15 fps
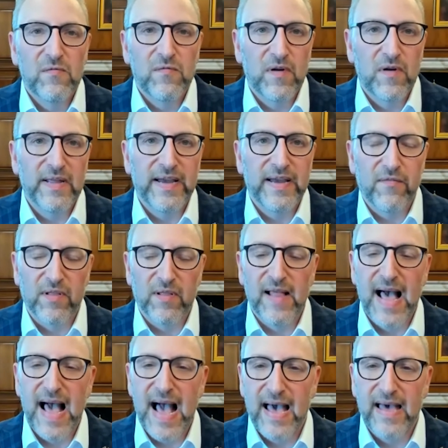really over the
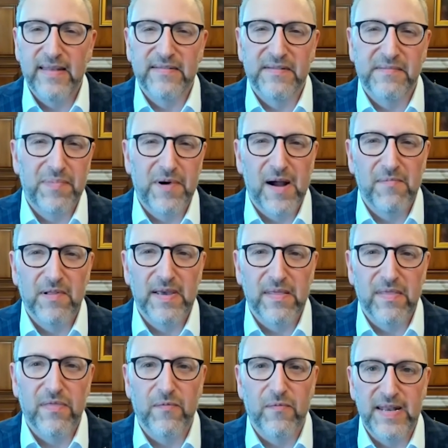last probably
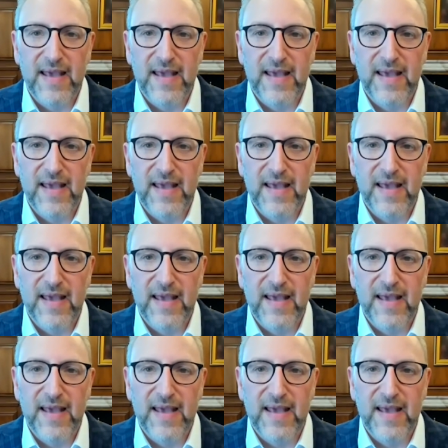3